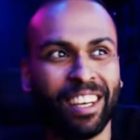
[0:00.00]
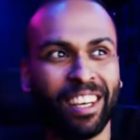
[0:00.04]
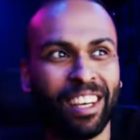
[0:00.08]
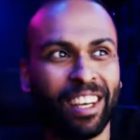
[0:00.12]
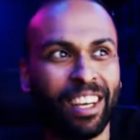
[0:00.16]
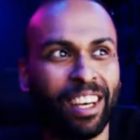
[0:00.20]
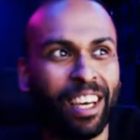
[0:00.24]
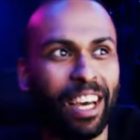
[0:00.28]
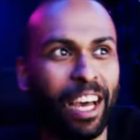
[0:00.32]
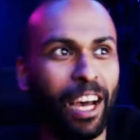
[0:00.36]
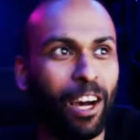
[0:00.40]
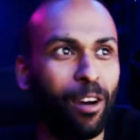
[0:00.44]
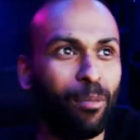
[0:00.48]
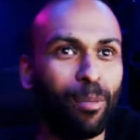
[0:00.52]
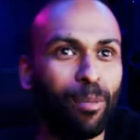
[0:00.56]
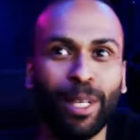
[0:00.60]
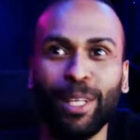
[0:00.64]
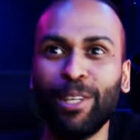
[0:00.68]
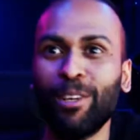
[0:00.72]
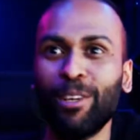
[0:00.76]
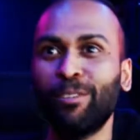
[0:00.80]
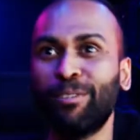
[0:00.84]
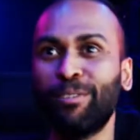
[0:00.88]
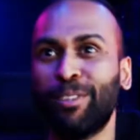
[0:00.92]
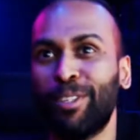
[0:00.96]
How many
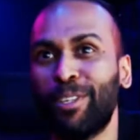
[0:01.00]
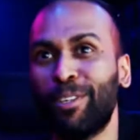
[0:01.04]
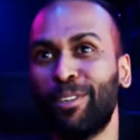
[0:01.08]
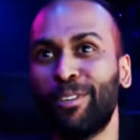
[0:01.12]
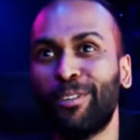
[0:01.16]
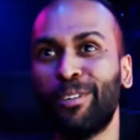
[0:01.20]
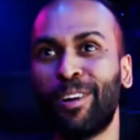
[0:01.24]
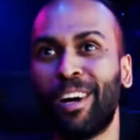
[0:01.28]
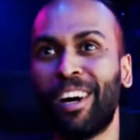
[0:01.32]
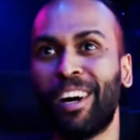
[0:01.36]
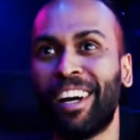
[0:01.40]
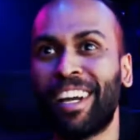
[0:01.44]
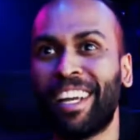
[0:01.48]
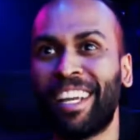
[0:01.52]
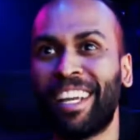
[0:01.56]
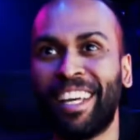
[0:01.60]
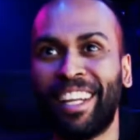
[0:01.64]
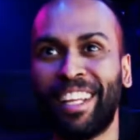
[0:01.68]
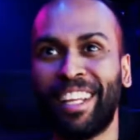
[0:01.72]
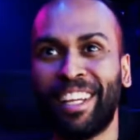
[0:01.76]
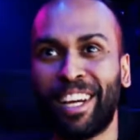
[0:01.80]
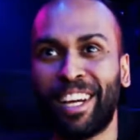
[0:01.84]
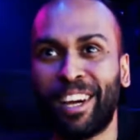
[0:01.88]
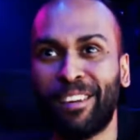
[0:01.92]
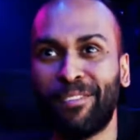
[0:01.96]
of you are getting
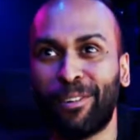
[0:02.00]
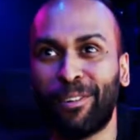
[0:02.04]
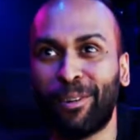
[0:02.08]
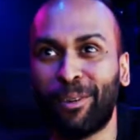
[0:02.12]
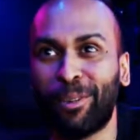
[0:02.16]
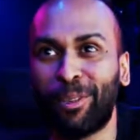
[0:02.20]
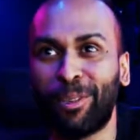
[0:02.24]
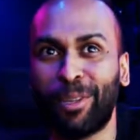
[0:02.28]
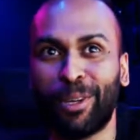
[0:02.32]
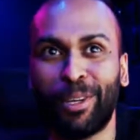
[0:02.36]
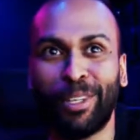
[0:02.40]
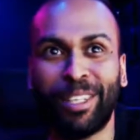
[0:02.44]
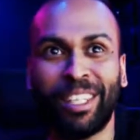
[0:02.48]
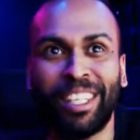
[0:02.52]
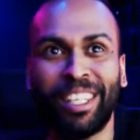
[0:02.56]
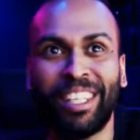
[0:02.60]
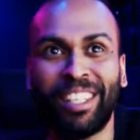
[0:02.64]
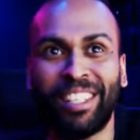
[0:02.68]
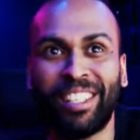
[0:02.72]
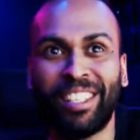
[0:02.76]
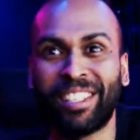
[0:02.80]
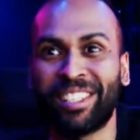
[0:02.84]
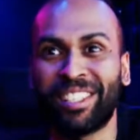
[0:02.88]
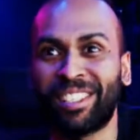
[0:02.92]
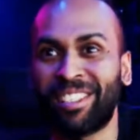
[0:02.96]
iPhone
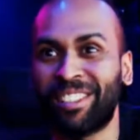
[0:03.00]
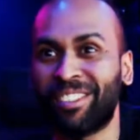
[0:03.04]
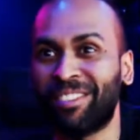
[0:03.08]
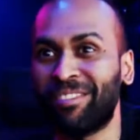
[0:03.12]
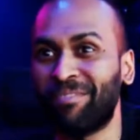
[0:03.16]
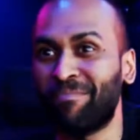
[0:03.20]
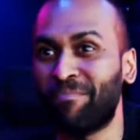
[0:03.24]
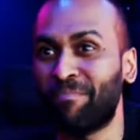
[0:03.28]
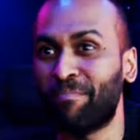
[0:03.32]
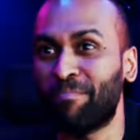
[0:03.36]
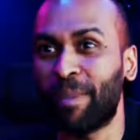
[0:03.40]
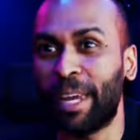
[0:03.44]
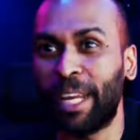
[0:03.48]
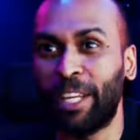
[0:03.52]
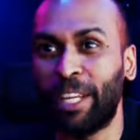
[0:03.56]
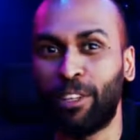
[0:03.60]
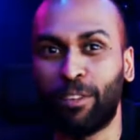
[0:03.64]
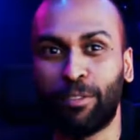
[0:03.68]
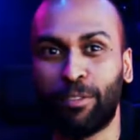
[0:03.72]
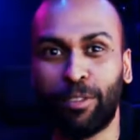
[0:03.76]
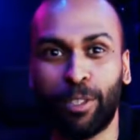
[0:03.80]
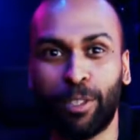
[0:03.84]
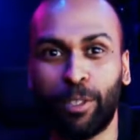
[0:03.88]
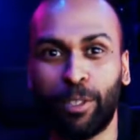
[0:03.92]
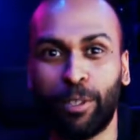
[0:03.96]
13s? Any of
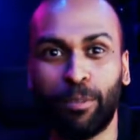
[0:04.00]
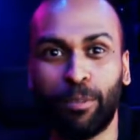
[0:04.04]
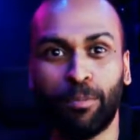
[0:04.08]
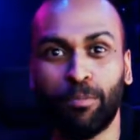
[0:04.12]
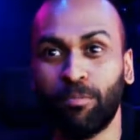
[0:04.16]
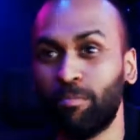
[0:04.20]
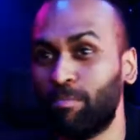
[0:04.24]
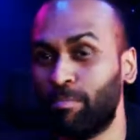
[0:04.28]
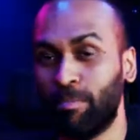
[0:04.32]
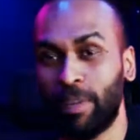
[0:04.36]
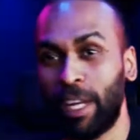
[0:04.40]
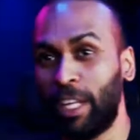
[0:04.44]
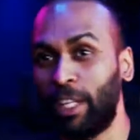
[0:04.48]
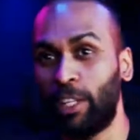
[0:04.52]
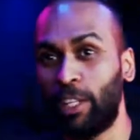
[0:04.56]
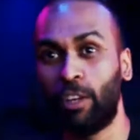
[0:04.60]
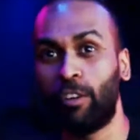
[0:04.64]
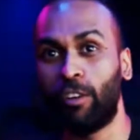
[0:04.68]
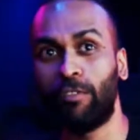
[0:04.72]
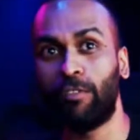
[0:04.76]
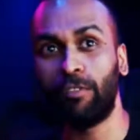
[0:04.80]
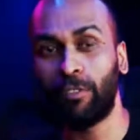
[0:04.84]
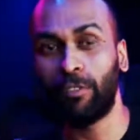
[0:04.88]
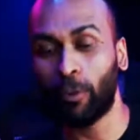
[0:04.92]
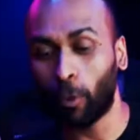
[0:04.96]

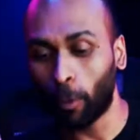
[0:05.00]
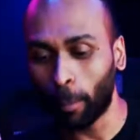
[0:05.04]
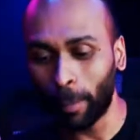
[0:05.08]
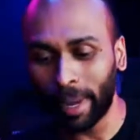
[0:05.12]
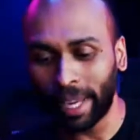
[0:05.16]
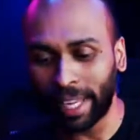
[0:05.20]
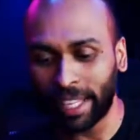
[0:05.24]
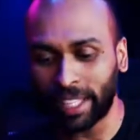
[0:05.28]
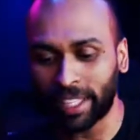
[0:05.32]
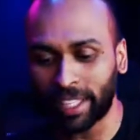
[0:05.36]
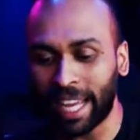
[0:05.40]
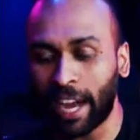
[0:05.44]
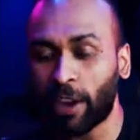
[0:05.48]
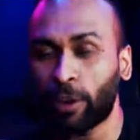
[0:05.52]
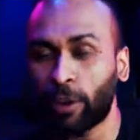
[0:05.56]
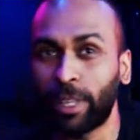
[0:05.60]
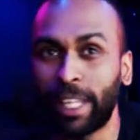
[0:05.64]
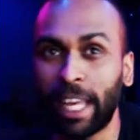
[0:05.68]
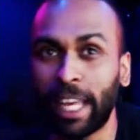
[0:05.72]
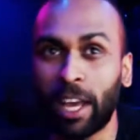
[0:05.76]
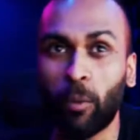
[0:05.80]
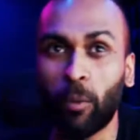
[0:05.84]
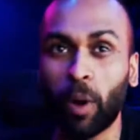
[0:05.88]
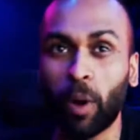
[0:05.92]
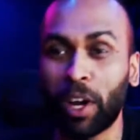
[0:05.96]
filmmakers out
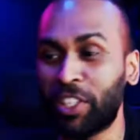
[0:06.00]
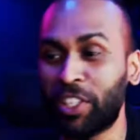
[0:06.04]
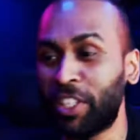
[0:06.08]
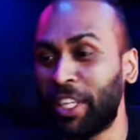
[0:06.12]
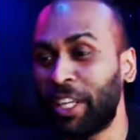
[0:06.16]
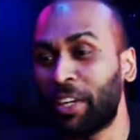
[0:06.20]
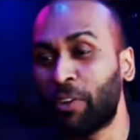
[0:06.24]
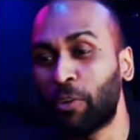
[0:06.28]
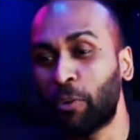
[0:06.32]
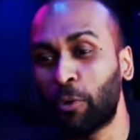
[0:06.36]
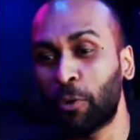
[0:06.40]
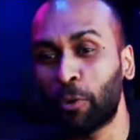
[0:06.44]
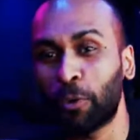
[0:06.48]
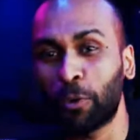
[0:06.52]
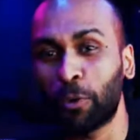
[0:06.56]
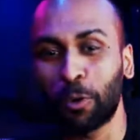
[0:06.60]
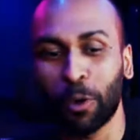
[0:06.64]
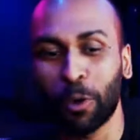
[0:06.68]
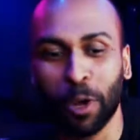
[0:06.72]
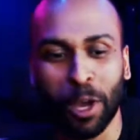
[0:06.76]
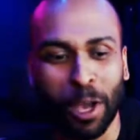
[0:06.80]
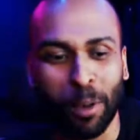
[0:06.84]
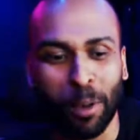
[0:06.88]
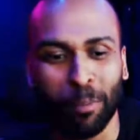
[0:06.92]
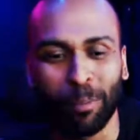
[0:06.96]
there watching who
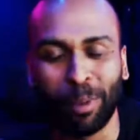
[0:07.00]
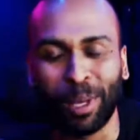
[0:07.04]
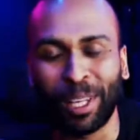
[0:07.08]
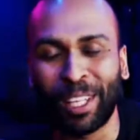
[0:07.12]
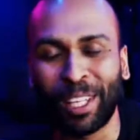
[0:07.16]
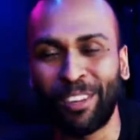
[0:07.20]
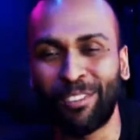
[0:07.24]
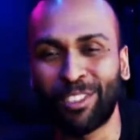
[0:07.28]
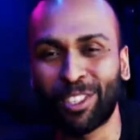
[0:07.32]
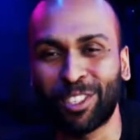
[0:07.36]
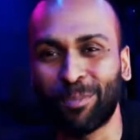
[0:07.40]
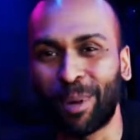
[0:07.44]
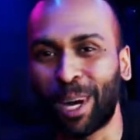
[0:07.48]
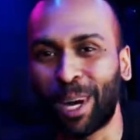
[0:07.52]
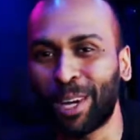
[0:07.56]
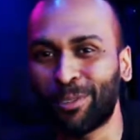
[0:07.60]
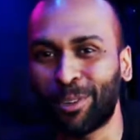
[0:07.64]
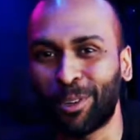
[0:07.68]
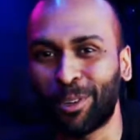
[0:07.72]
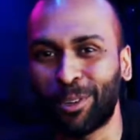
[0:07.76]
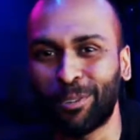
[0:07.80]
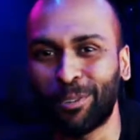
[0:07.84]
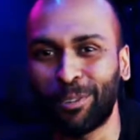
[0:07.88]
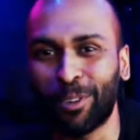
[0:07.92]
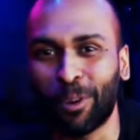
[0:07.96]
believe
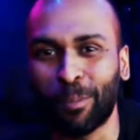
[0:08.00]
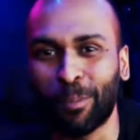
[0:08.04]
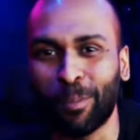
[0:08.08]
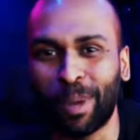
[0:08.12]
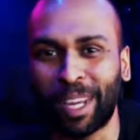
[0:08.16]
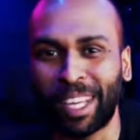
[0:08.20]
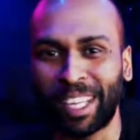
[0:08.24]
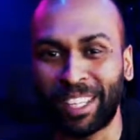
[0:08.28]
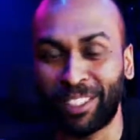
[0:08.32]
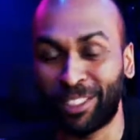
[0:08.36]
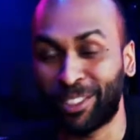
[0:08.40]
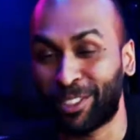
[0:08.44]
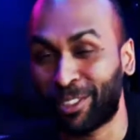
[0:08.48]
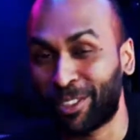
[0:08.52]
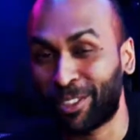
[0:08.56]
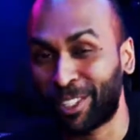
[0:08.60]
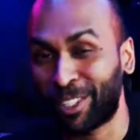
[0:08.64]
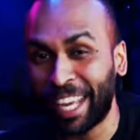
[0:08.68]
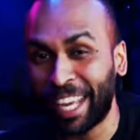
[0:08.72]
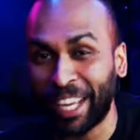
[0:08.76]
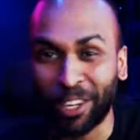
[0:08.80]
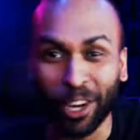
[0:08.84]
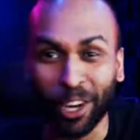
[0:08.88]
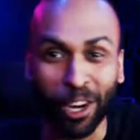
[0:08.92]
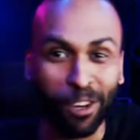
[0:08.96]
smartphone filmmaking is going to
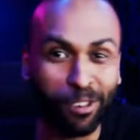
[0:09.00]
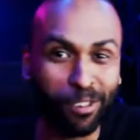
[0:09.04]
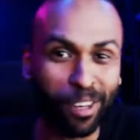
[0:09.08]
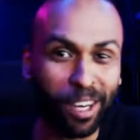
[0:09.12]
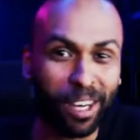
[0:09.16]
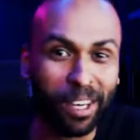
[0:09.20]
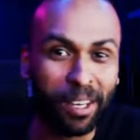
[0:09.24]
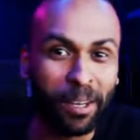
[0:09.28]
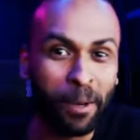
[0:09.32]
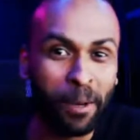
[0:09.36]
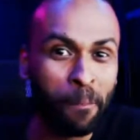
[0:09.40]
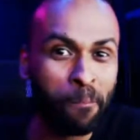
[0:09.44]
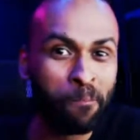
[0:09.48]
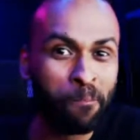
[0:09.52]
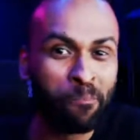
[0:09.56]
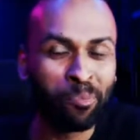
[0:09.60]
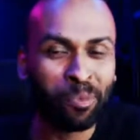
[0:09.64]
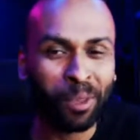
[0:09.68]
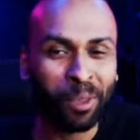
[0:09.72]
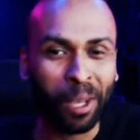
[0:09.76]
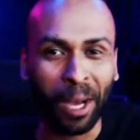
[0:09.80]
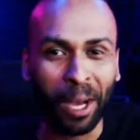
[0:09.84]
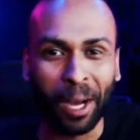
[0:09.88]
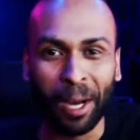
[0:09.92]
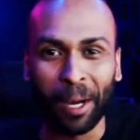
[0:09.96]
over?
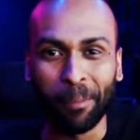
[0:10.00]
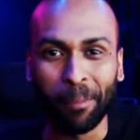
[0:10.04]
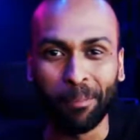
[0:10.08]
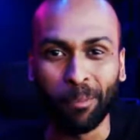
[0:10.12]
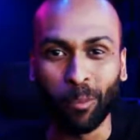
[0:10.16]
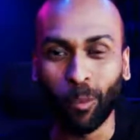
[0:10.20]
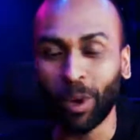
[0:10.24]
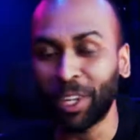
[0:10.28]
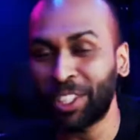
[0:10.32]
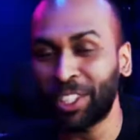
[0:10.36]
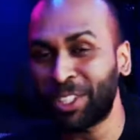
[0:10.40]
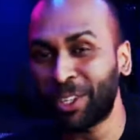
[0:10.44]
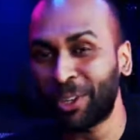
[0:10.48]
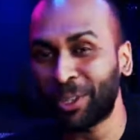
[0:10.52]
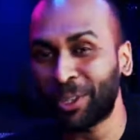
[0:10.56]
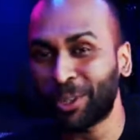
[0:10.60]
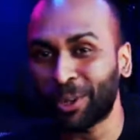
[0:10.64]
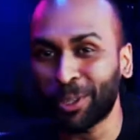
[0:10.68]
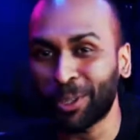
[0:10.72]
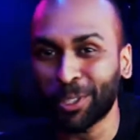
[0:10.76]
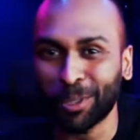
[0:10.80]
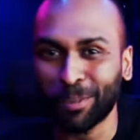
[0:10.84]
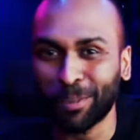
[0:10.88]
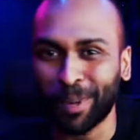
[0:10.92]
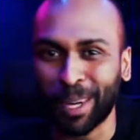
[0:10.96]
What's your
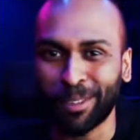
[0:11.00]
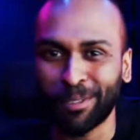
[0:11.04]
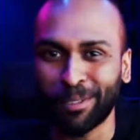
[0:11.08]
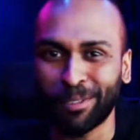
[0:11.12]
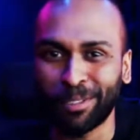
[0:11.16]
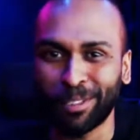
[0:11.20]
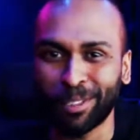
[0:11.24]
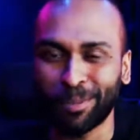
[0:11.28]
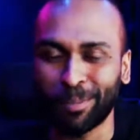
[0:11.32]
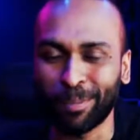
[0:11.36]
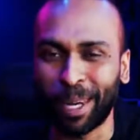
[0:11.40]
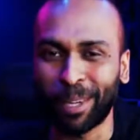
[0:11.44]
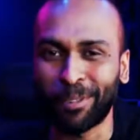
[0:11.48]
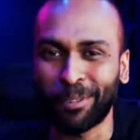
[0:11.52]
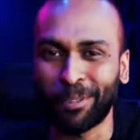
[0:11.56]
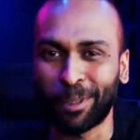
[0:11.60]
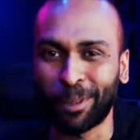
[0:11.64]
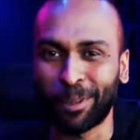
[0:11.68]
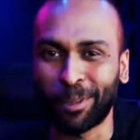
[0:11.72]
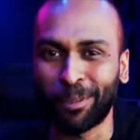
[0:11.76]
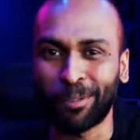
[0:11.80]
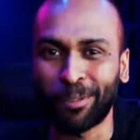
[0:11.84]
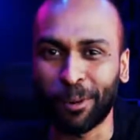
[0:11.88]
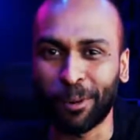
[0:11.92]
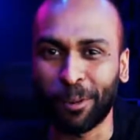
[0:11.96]
thoughts about
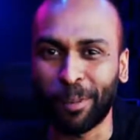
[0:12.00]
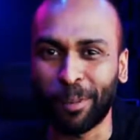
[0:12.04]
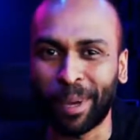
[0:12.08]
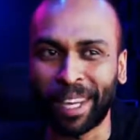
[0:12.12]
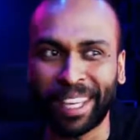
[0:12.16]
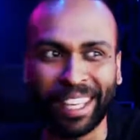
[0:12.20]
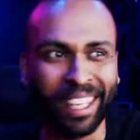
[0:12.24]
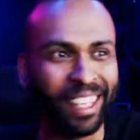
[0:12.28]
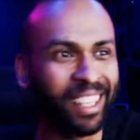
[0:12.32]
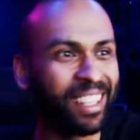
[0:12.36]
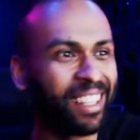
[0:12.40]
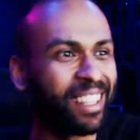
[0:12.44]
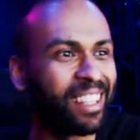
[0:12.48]
smartphone filmmaking?